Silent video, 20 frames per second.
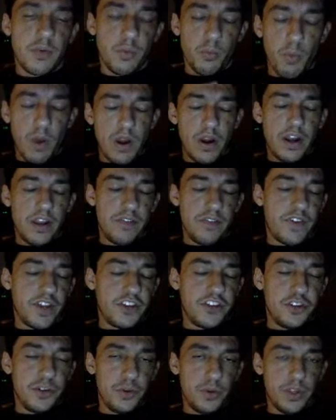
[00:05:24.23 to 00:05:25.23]
where it
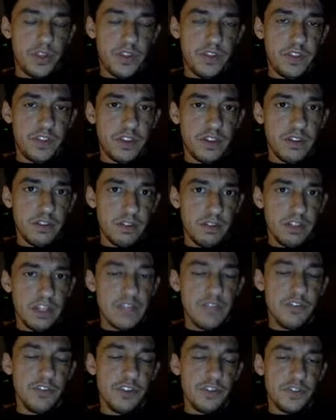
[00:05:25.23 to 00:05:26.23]
affects you in the
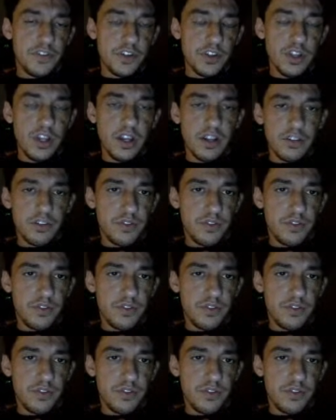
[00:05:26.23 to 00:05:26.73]
levels of your lungs.